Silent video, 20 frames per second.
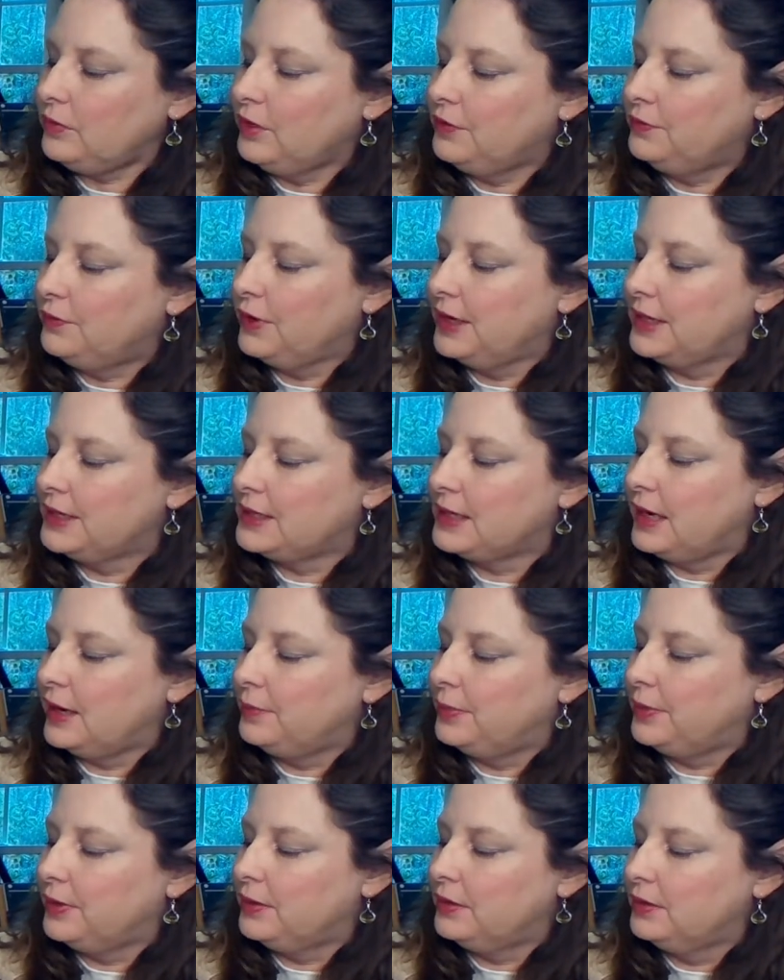For
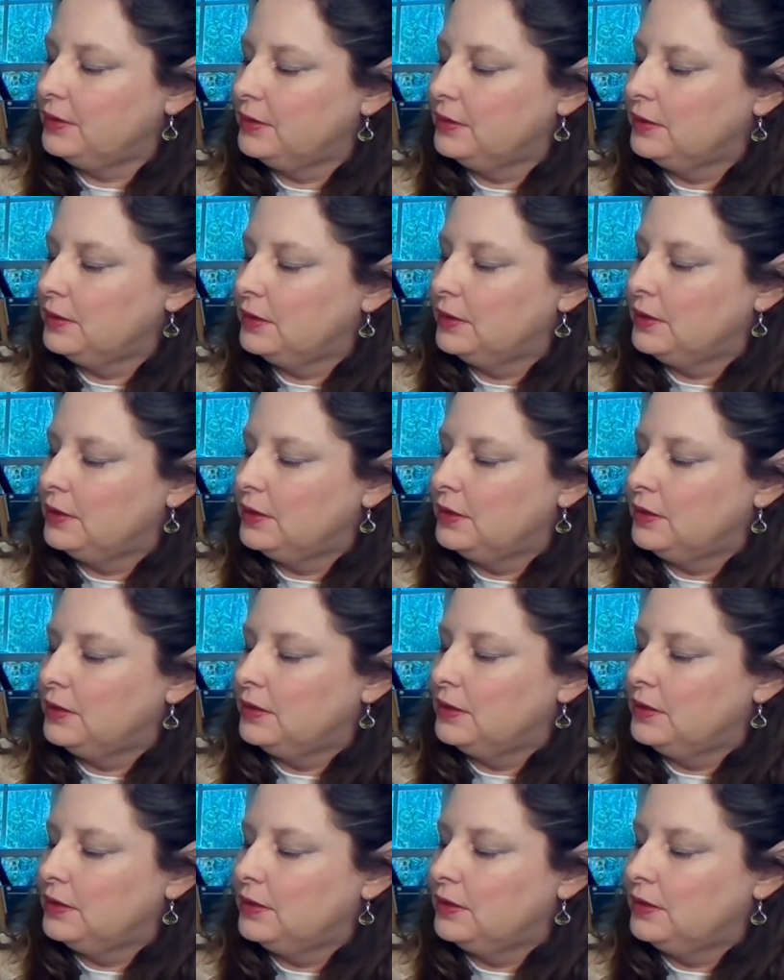example,
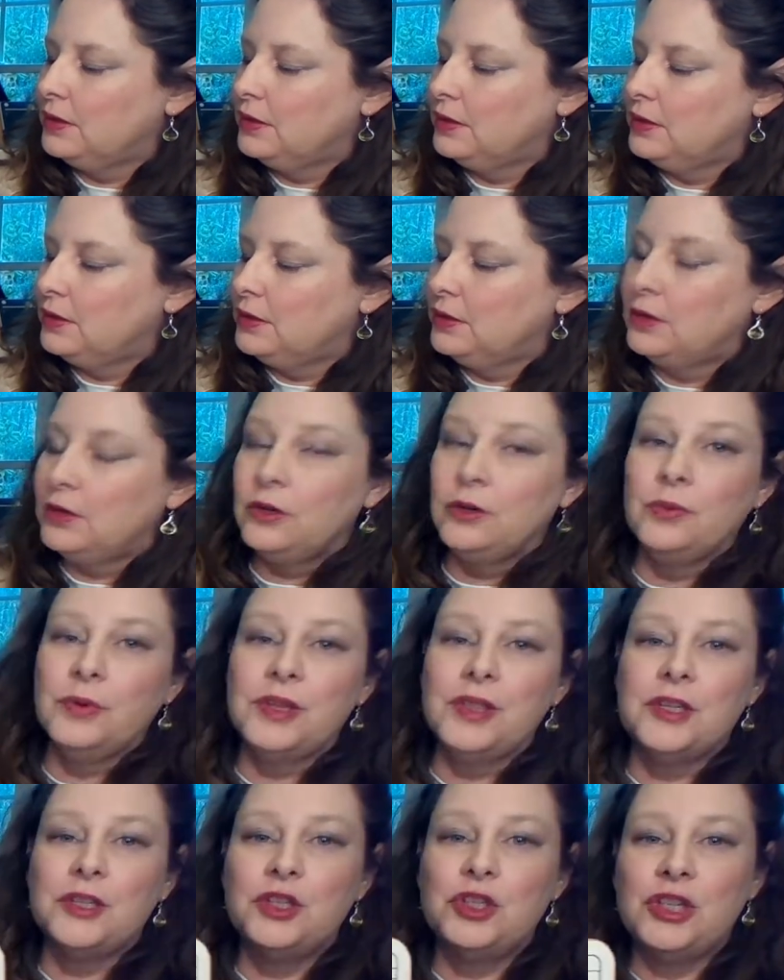with
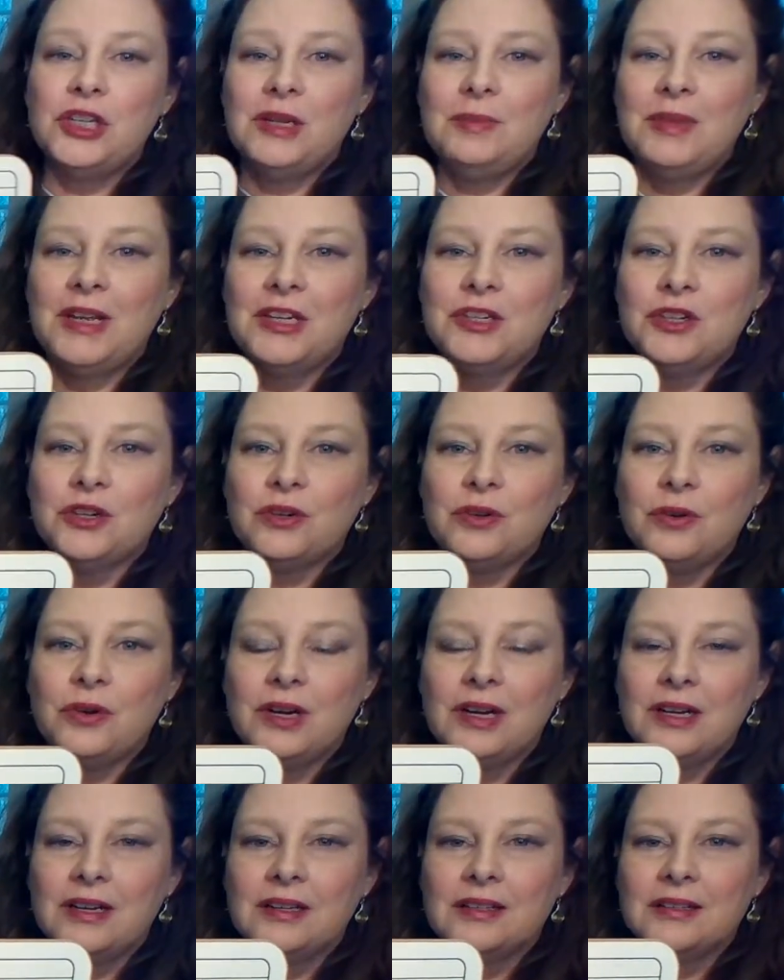a G major
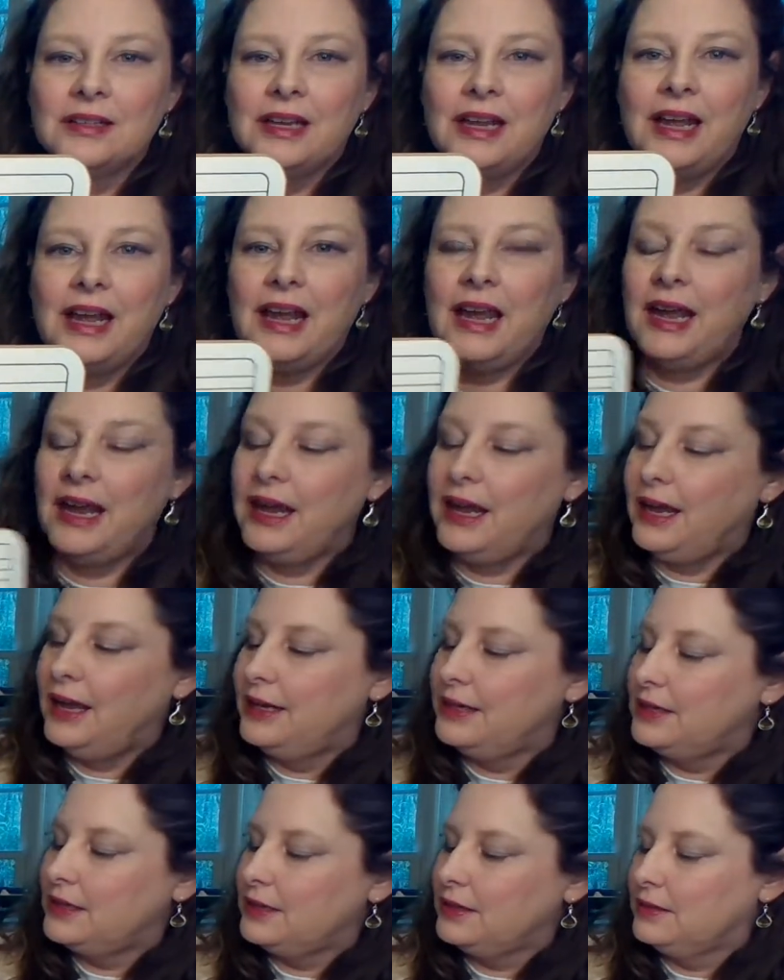chord, and